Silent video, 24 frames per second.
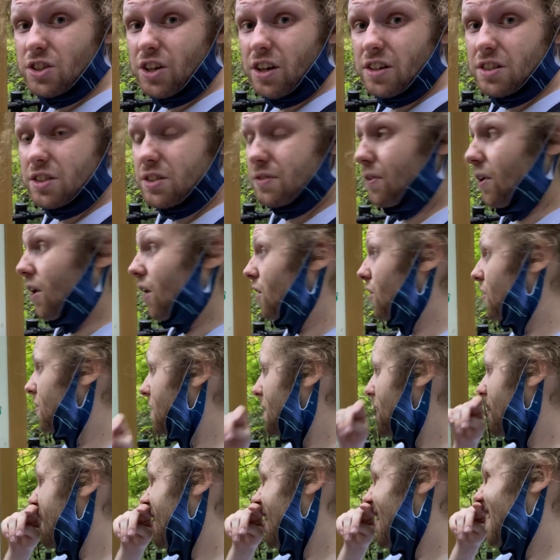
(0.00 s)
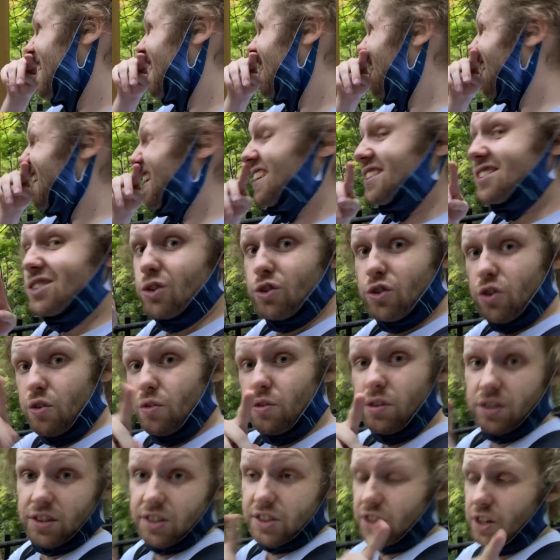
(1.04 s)
I just followed. So
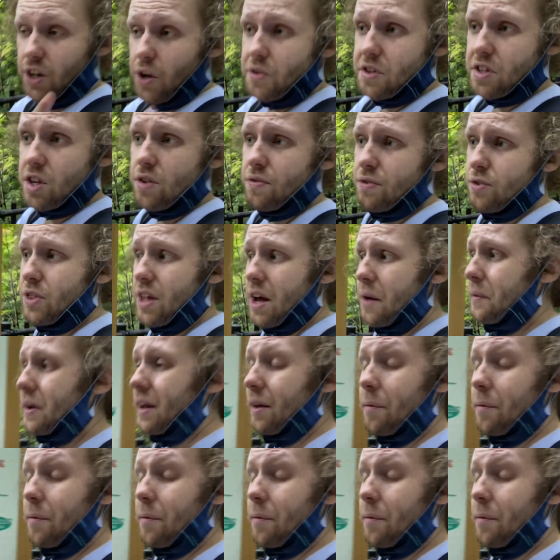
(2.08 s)
Google doesn't know Gifu that well.